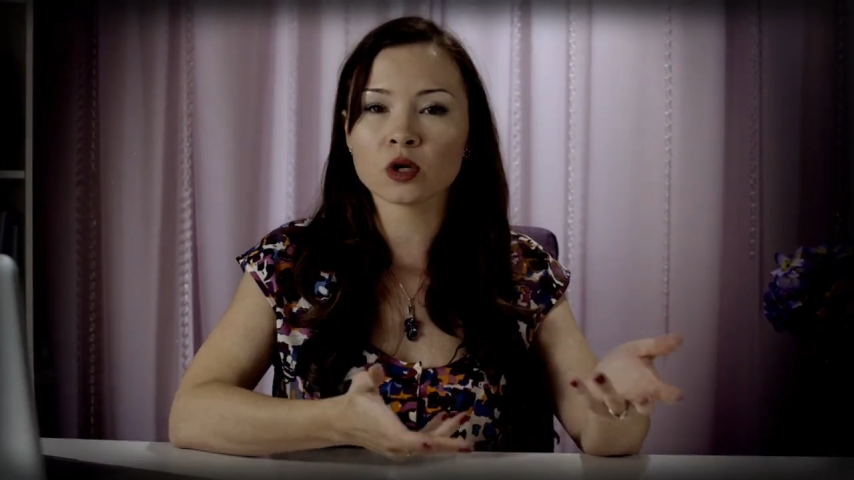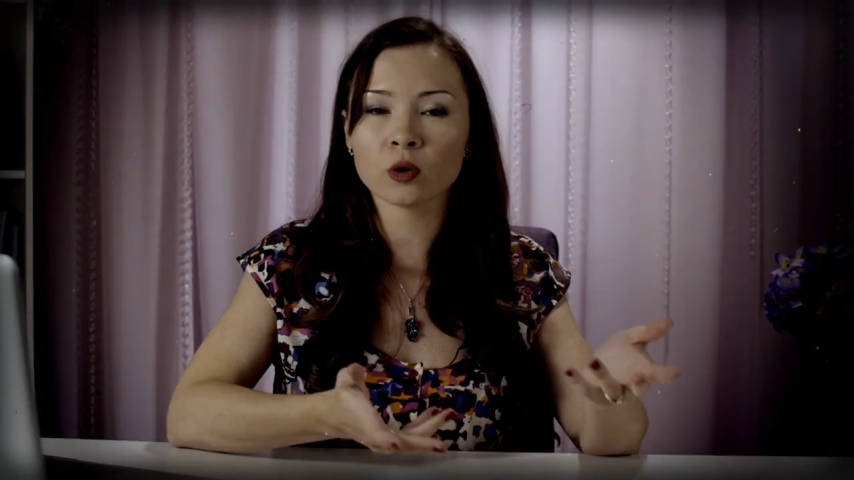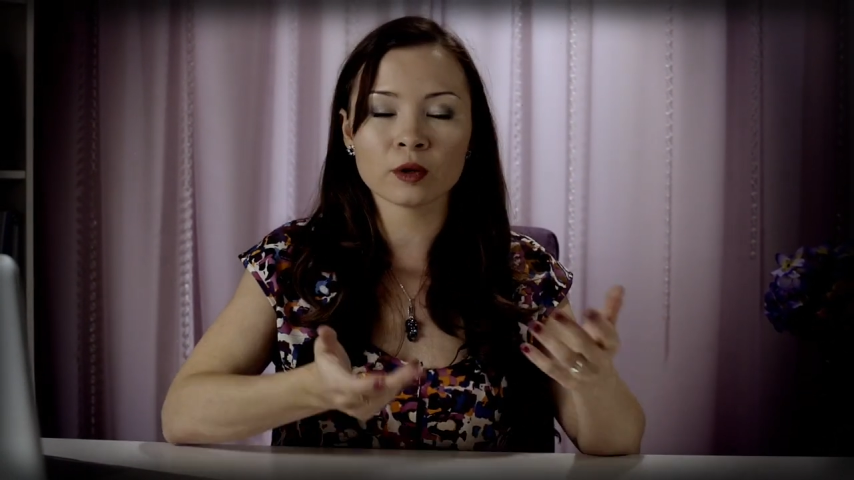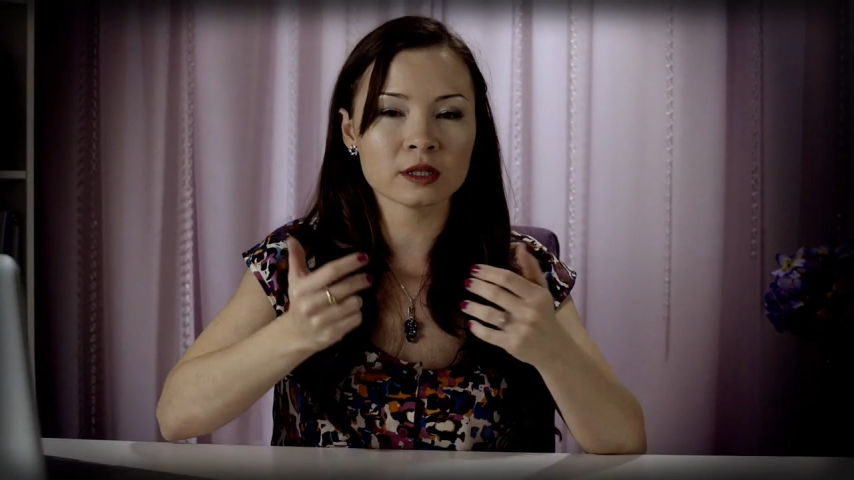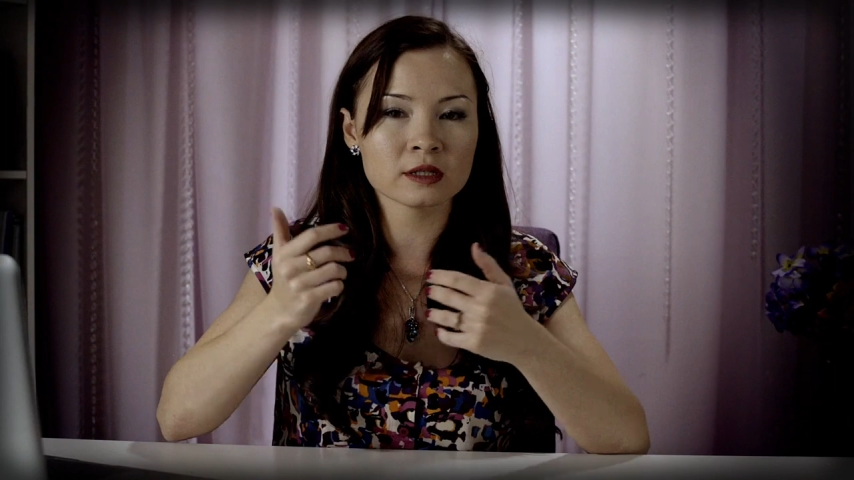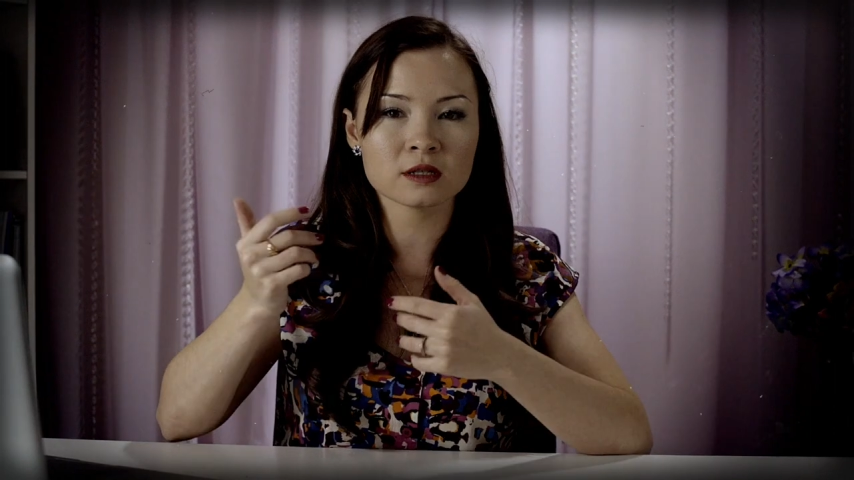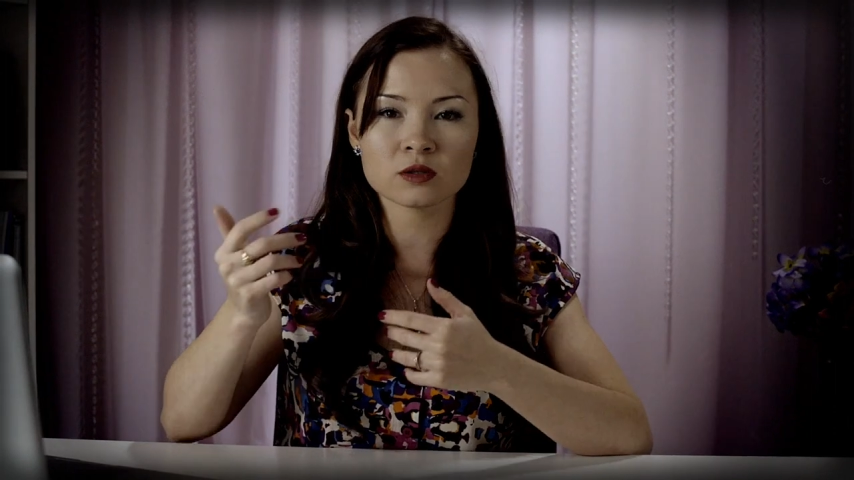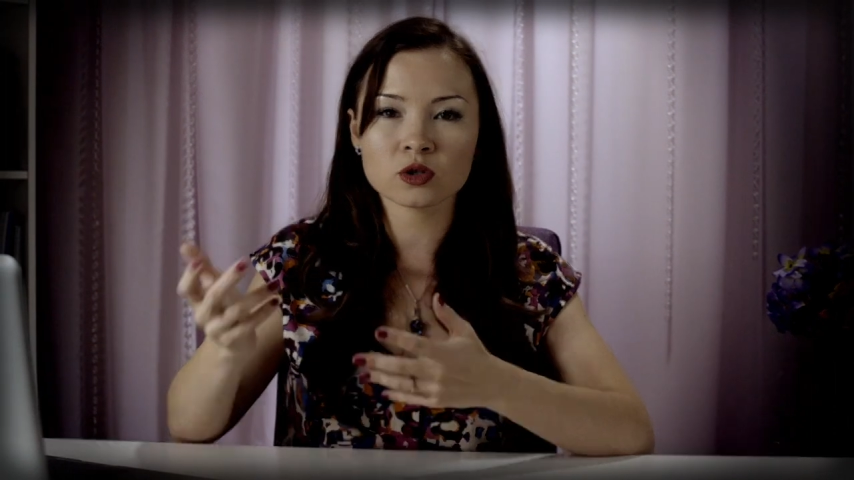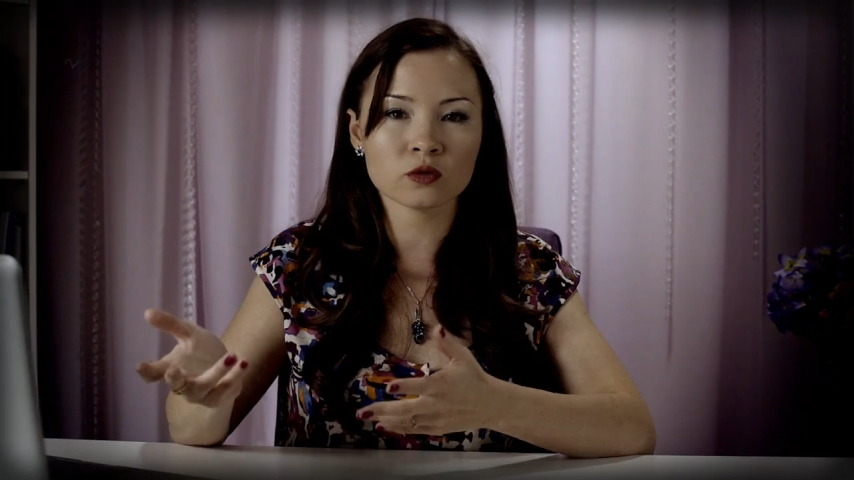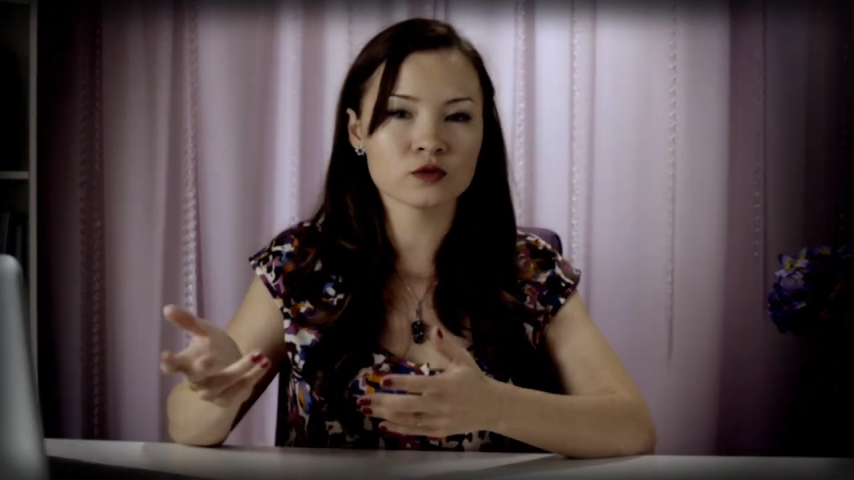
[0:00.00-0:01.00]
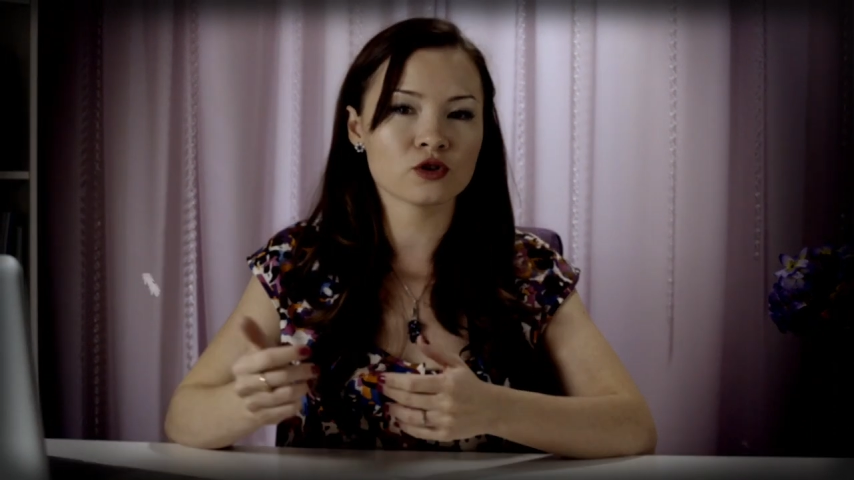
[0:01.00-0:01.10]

sodas, soft